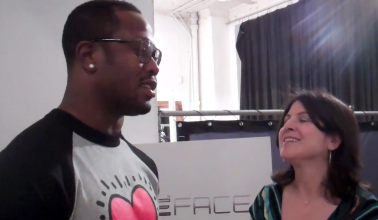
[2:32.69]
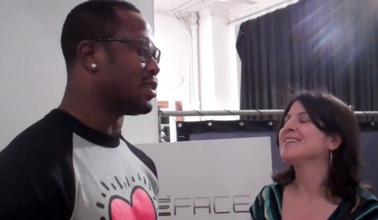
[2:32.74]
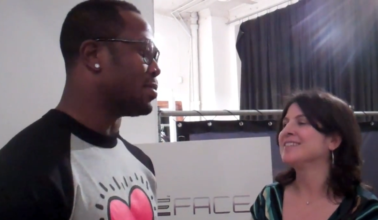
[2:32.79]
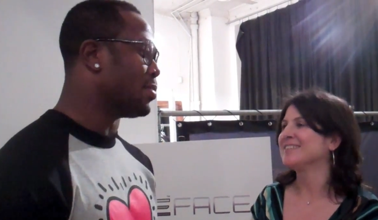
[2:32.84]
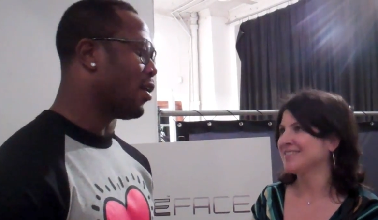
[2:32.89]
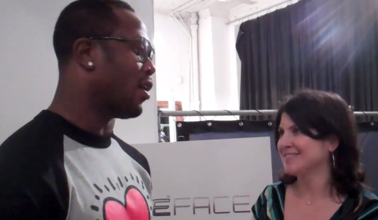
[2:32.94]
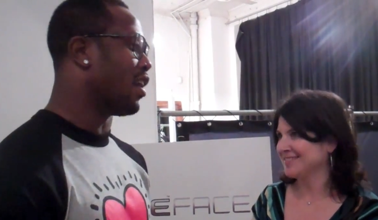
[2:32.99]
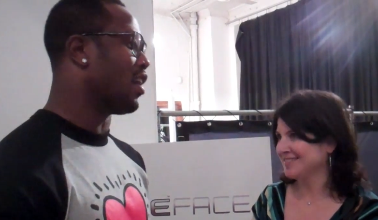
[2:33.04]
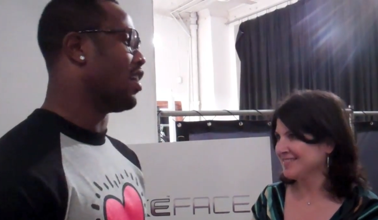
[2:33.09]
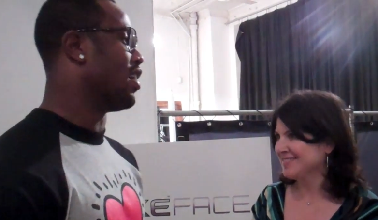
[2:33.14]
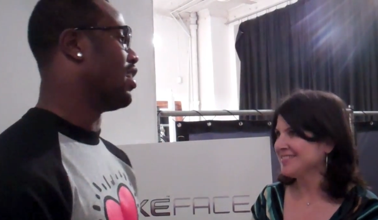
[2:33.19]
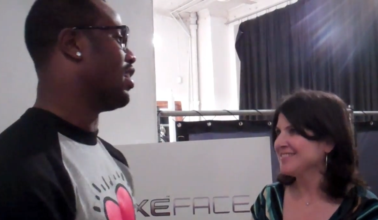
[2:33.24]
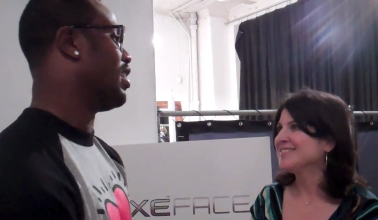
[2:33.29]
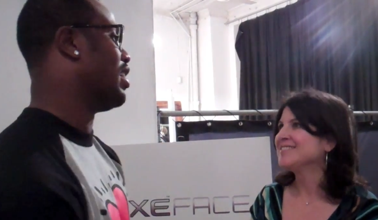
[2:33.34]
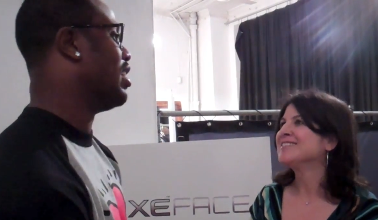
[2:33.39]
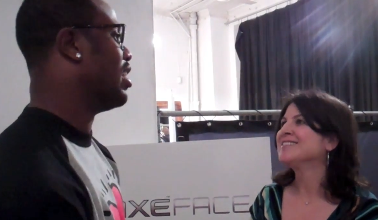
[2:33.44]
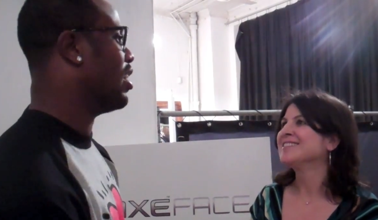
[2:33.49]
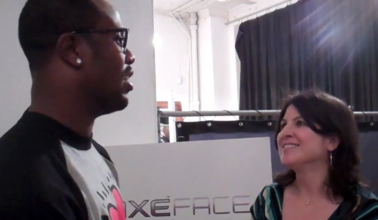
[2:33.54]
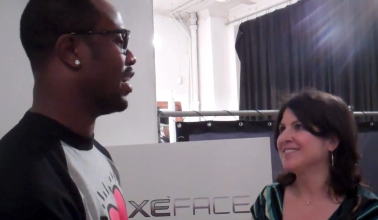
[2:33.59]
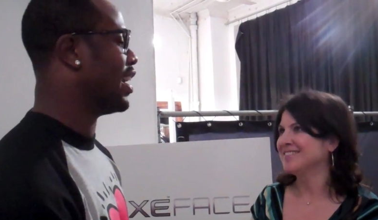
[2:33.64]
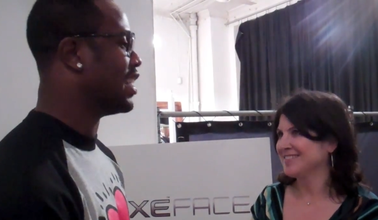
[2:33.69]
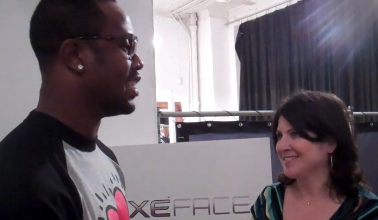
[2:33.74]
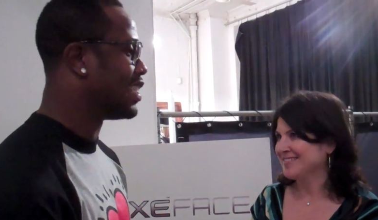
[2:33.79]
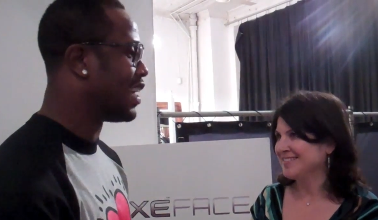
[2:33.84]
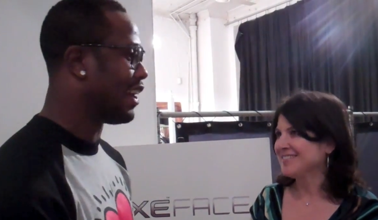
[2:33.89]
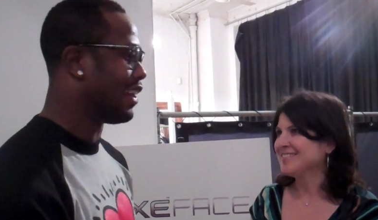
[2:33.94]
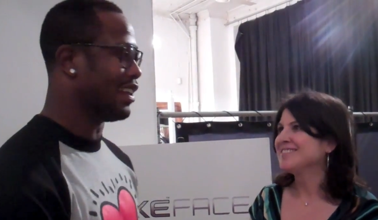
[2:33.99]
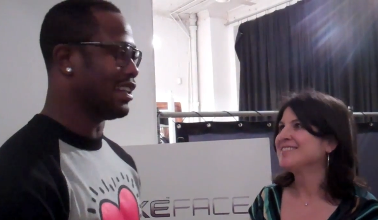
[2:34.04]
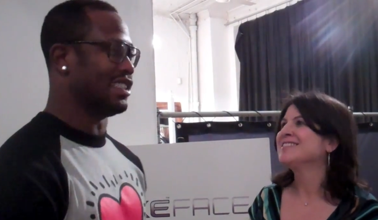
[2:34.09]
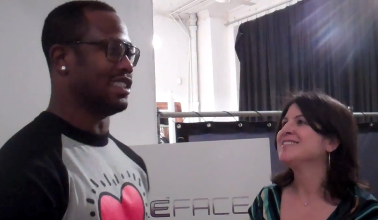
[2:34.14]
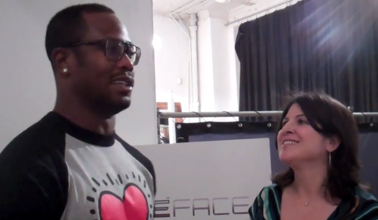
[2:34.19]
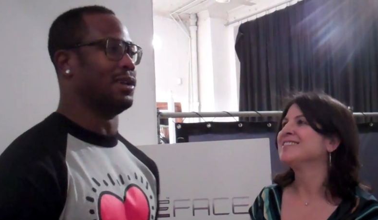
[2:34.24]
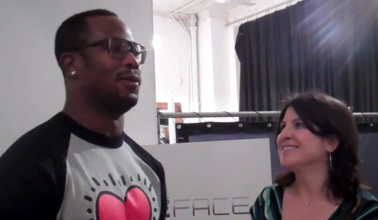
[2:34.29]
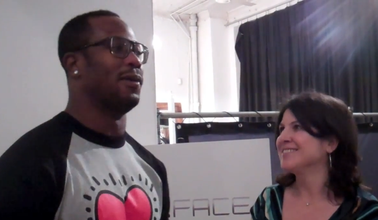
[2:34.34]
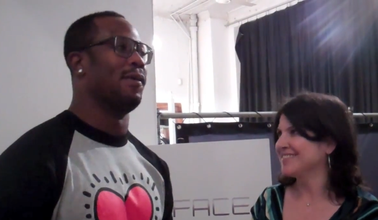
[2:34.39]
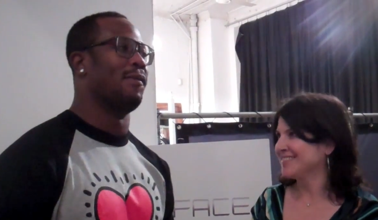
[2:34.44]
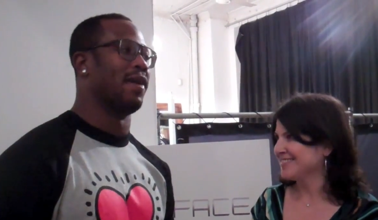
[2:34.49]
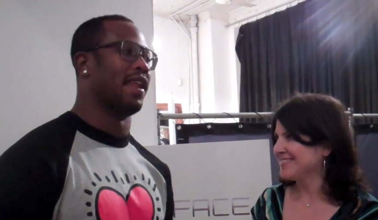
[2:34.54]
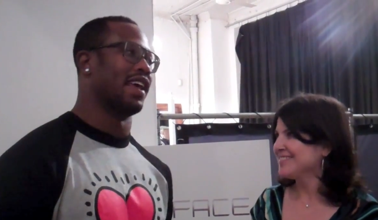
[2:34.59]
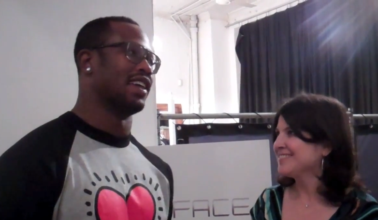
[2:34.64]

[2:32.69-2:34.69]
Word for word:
Speaker 1: Smart, you know, intelligent women.